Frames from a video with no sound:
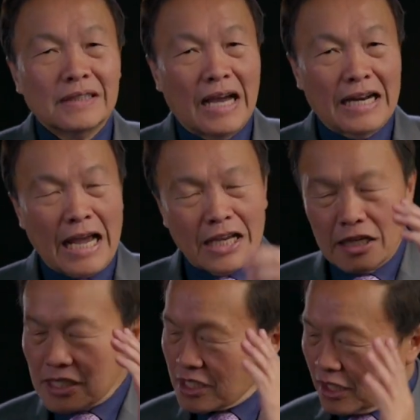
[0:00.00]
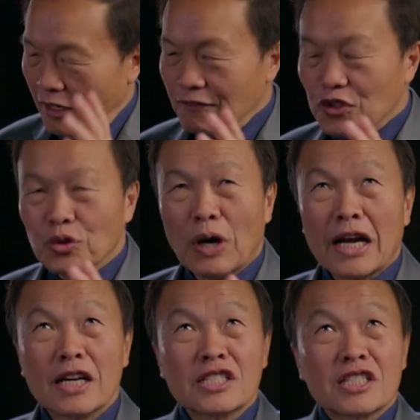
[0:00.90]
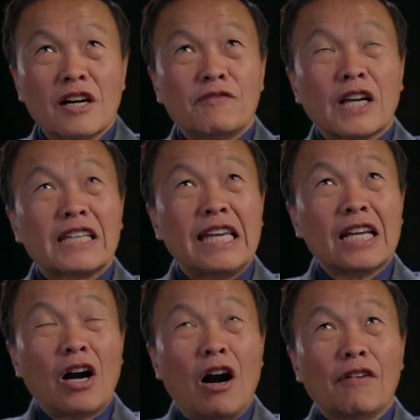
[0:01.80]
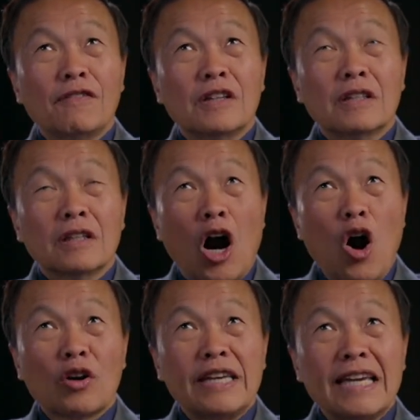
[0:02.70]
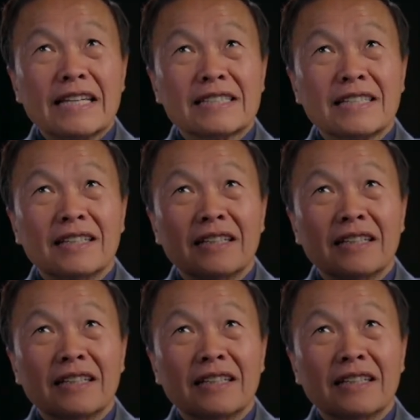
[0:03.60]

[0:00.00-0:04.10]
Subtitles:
And I'm going to serve you. I'm going to serve the King of all kings,